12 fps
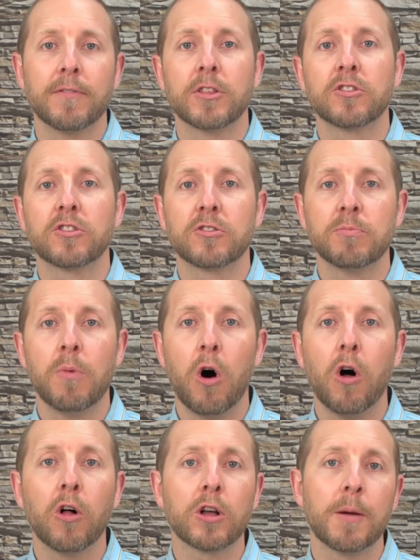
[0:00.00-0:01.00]
of the
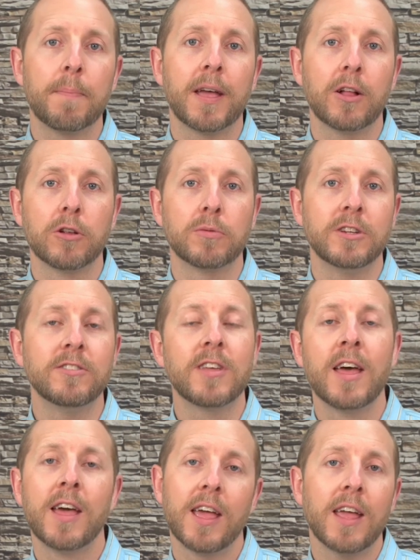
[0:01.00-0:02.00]
small capillaries
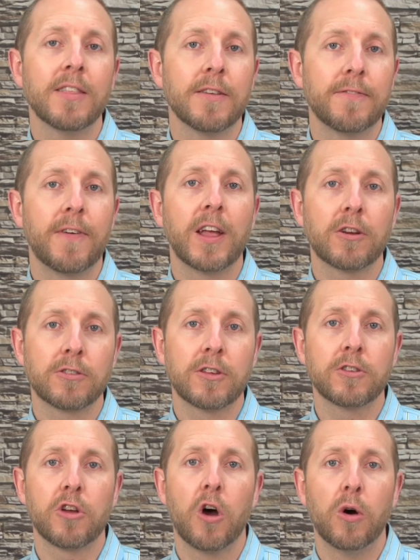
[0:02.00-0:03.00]
in the fingers
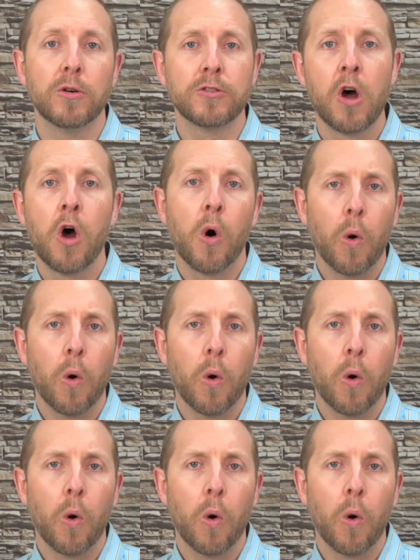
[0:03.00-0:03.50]
and toes,